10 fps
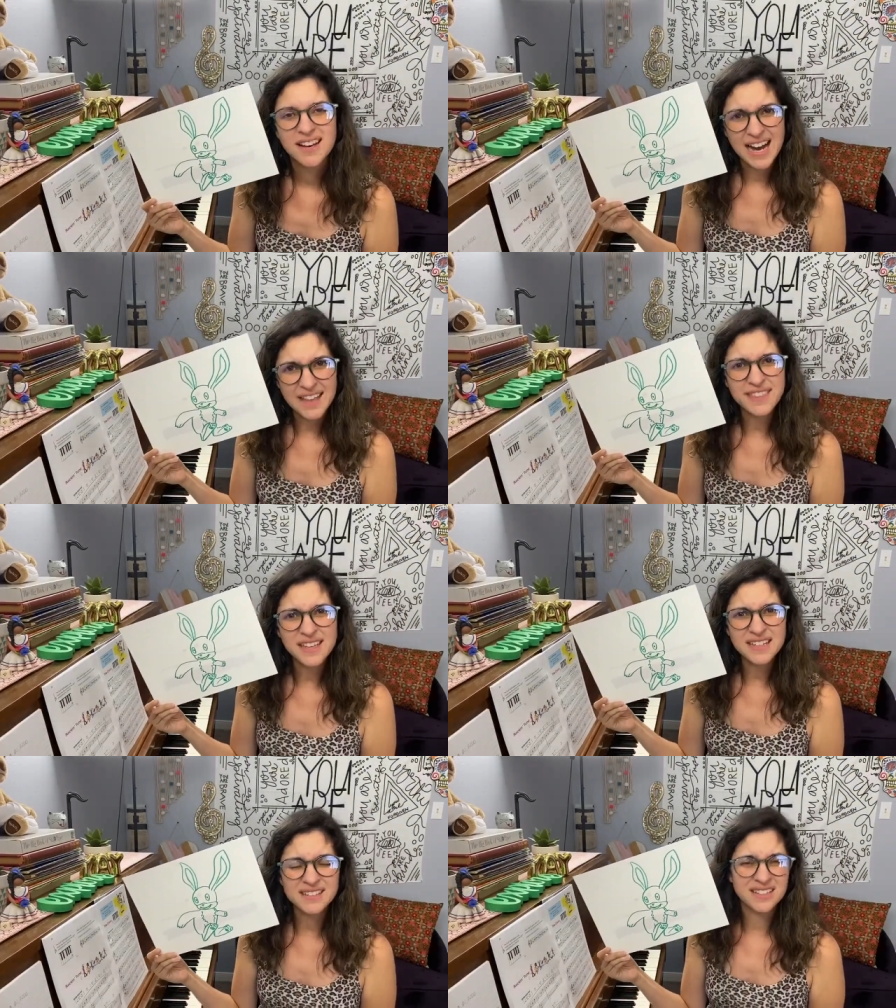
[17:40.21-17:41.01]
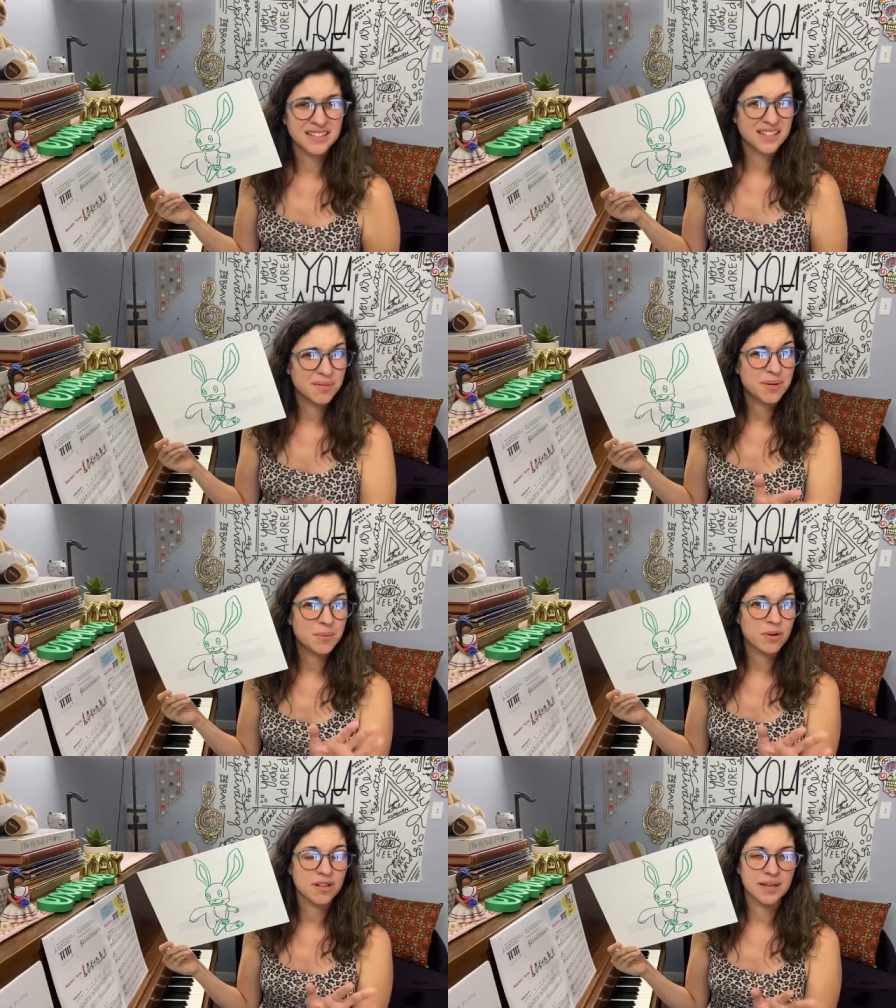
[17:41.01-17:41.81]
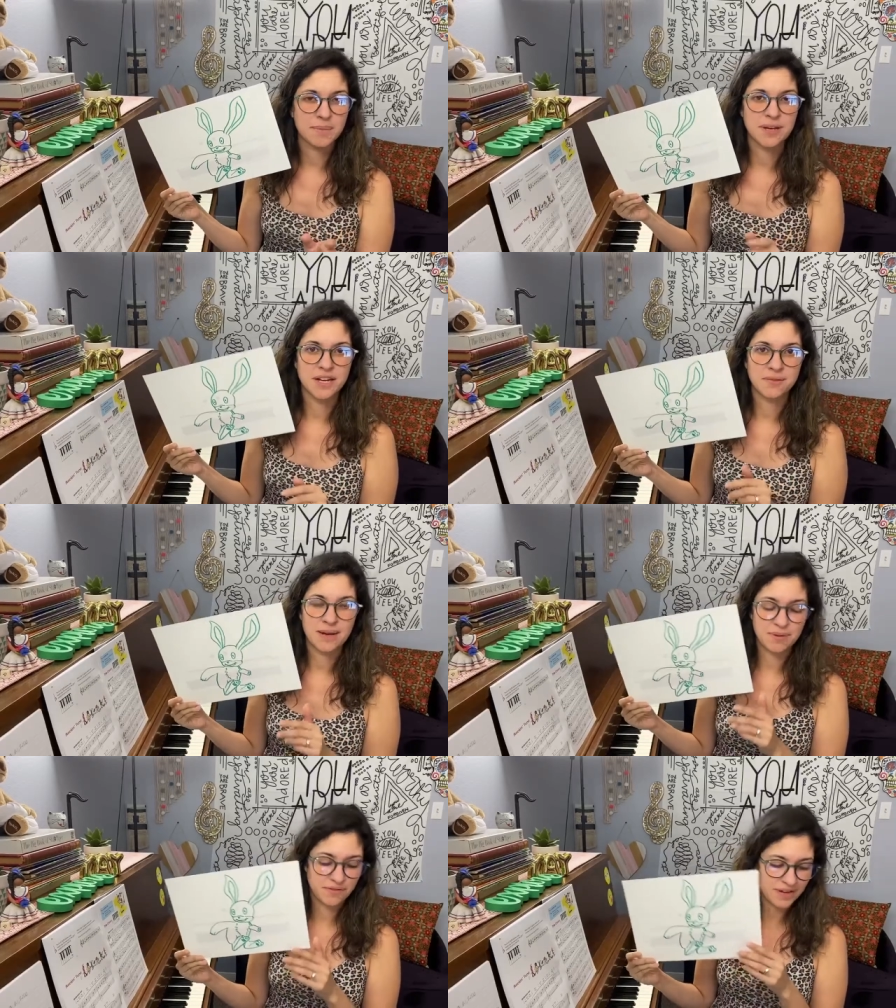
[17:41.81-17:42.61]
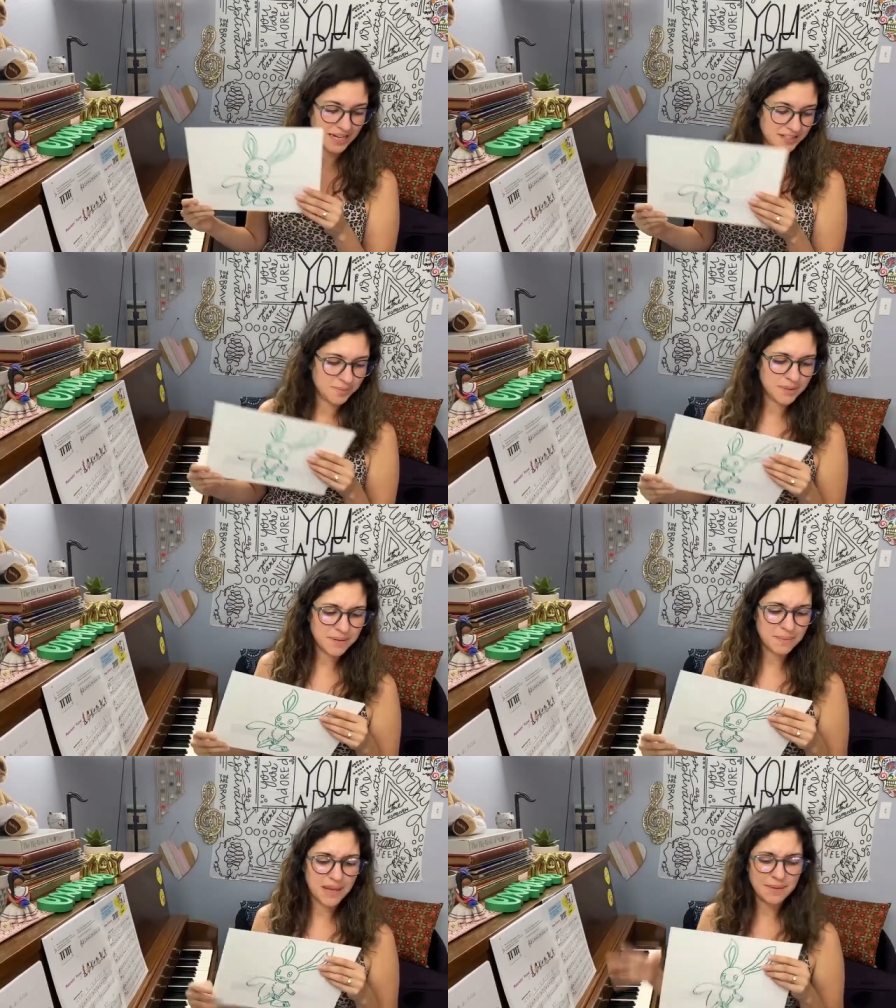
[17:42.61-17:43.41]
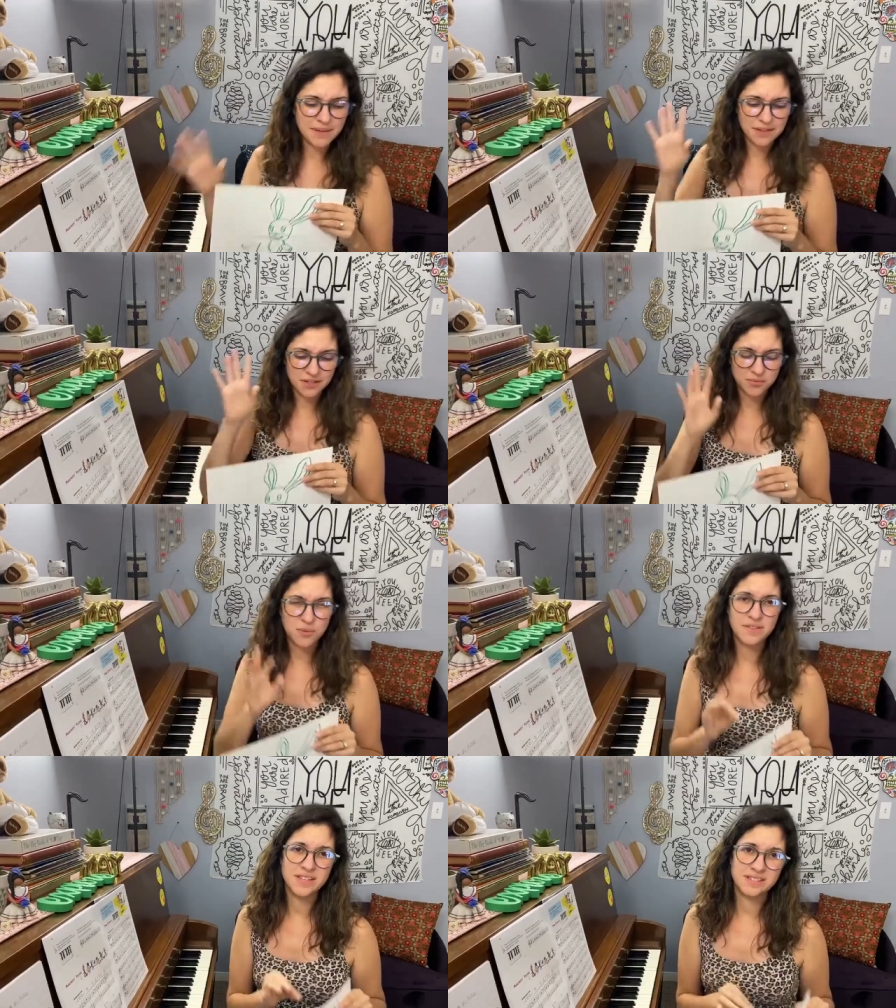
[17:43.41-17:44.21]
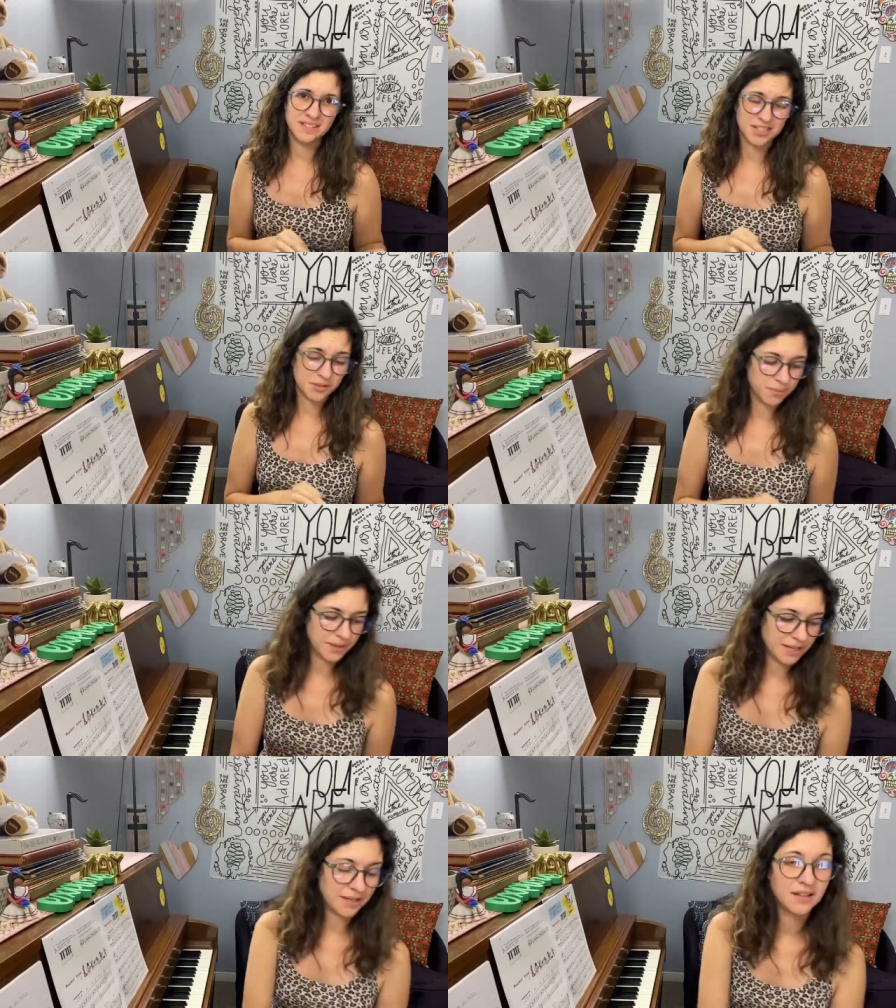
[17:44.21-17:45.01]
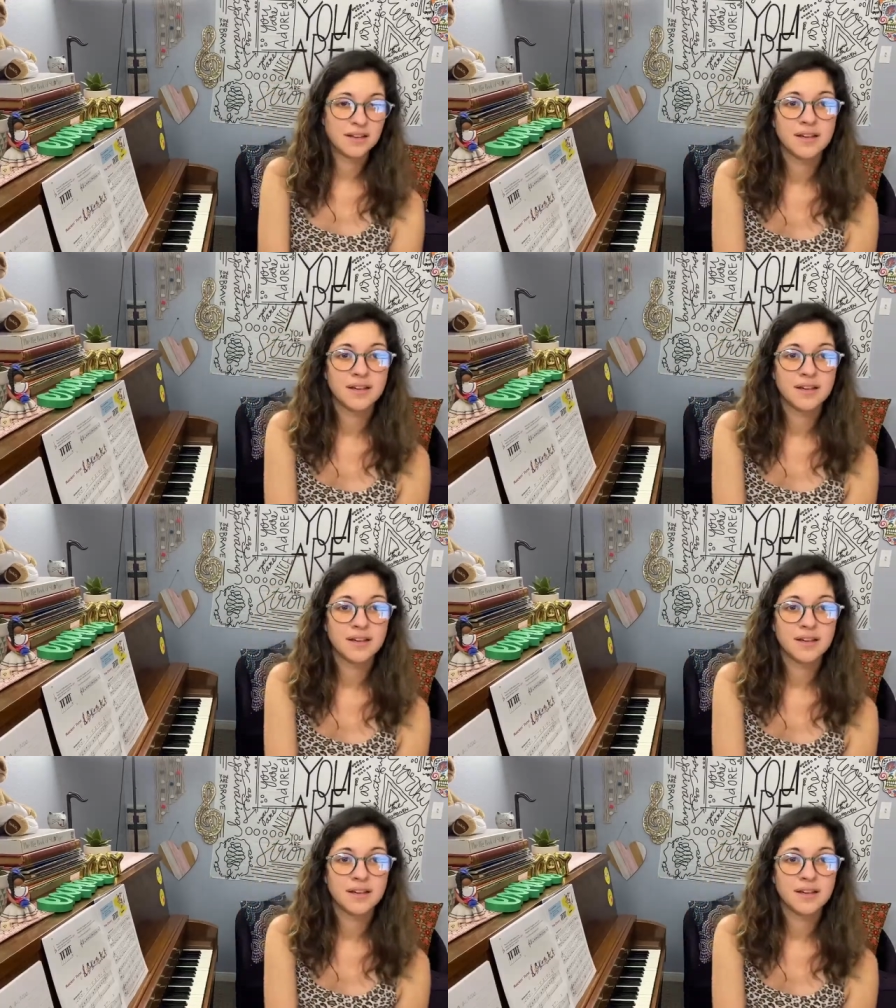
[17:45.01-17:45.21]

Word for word: I think it's a little bit more like bunny rabbit fast, but maybe there's one that's a little bit